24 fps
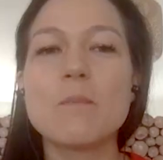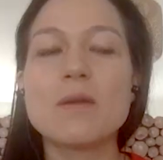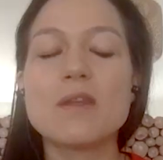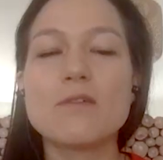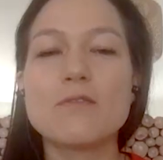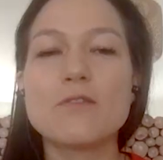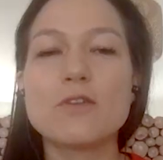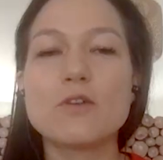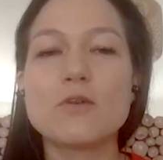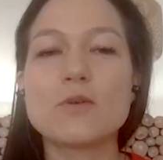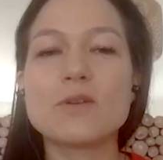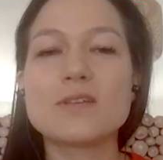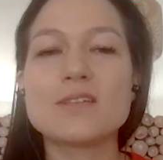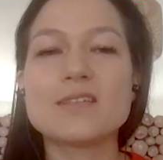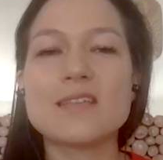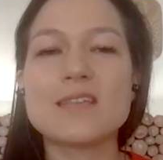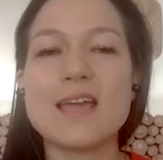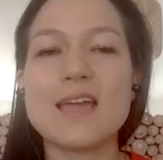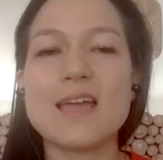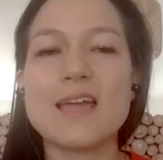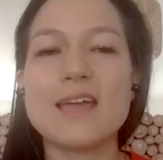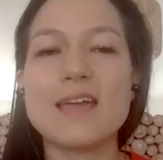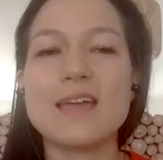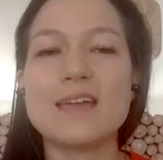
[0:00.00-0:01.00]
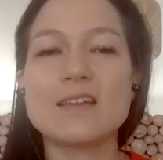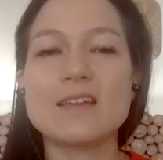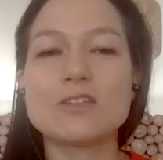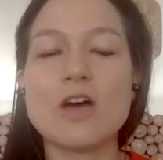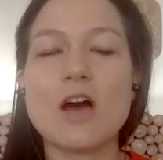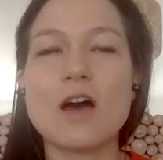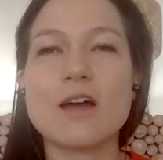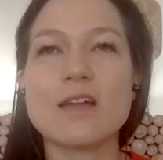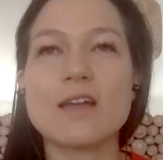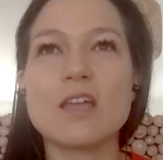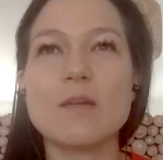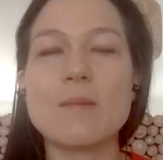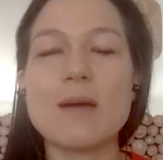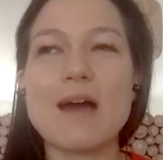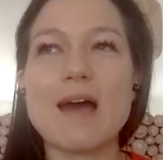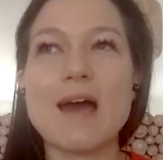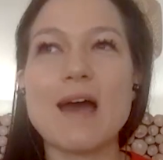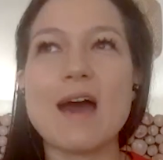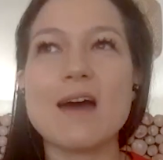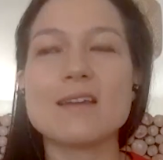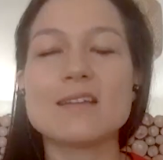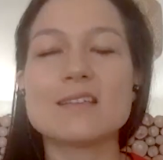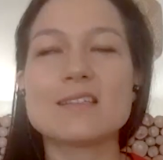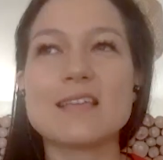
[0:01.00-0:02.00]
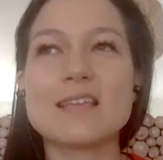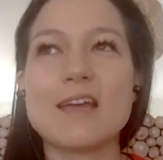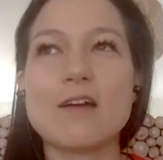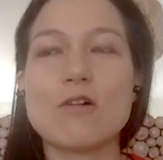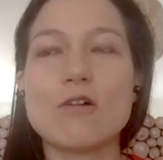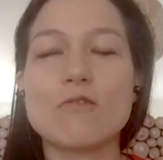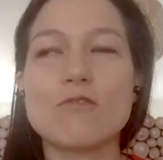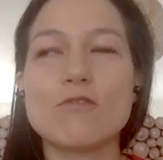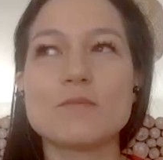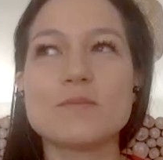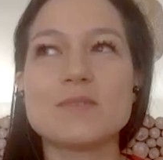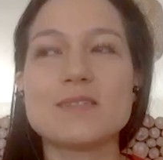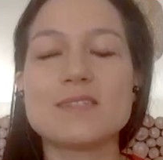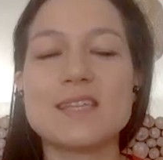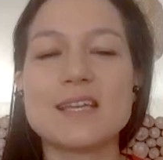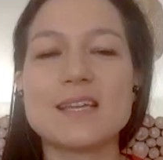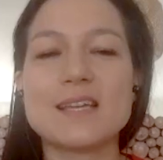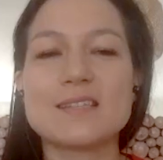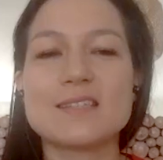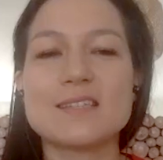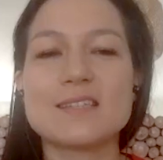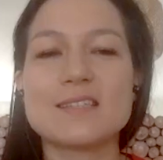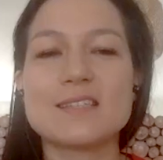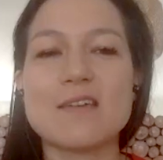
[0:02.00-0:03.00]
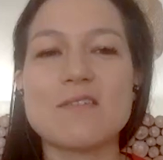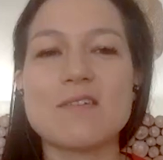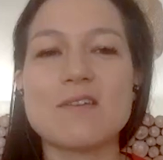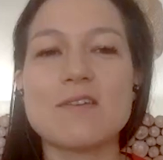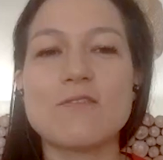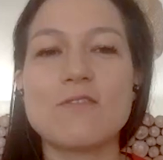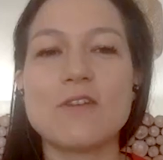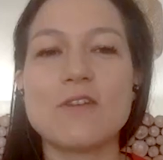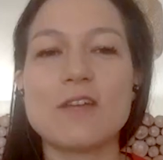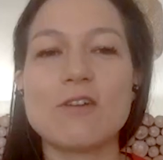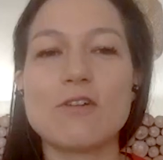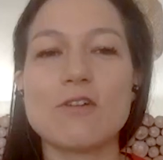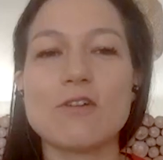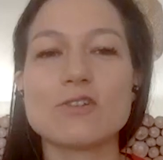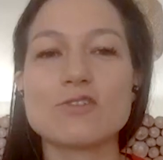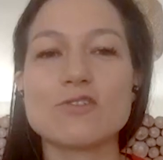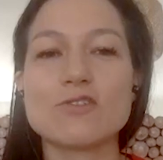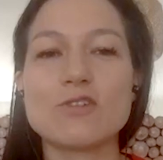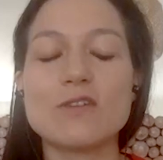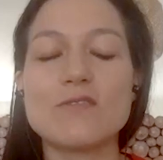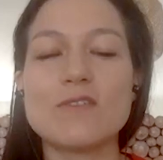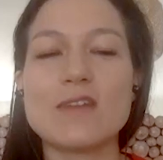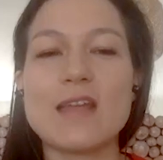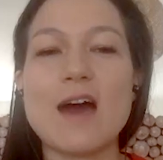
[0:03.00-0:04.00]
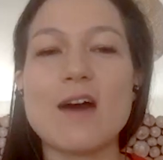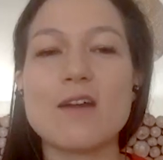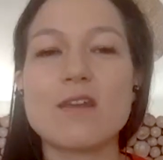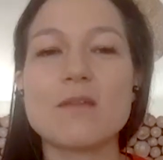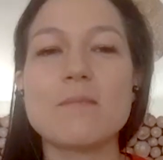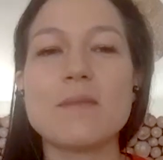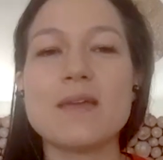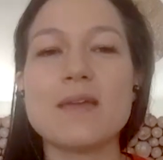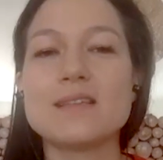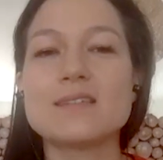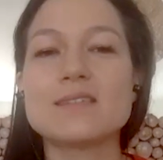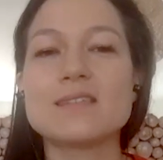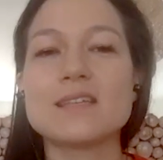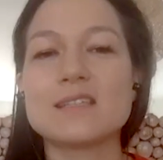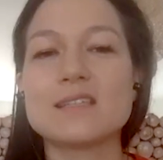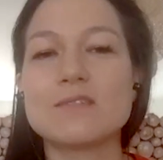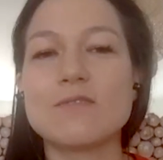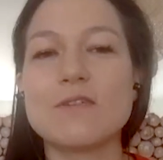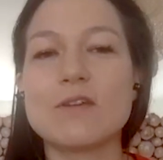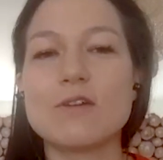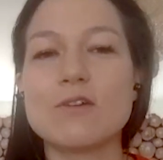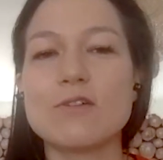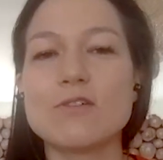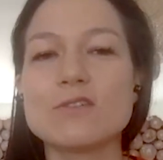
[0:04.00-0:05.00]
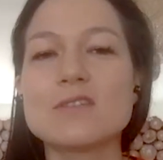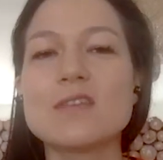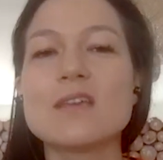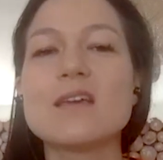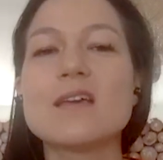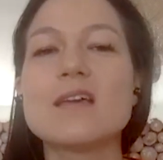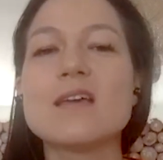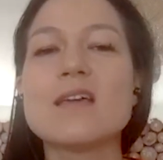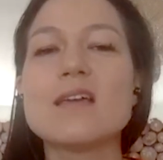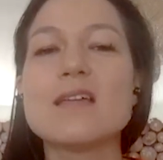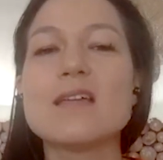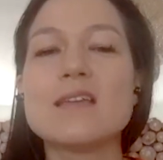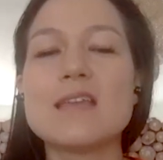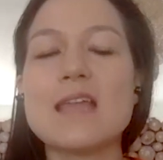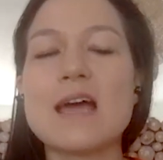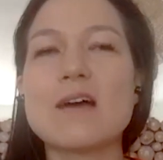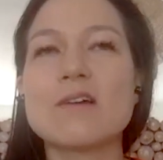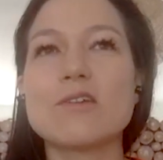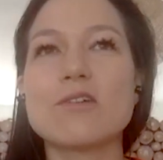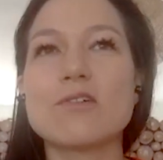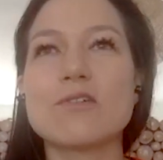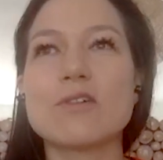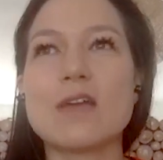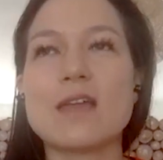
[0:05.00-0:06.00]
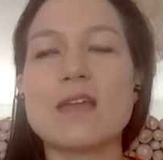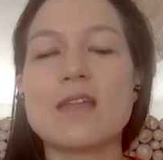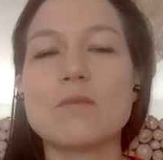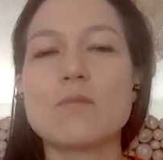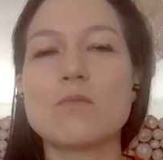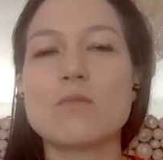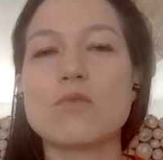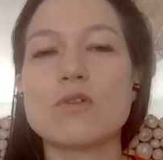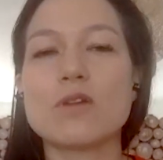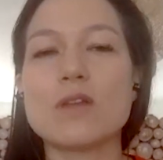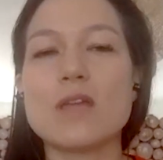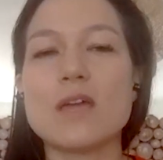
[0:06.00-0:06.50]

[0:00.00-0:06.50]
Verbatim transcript: But if you were saying, talking about how to scale from six to seven figures, or even how to make six figures, now you're getting more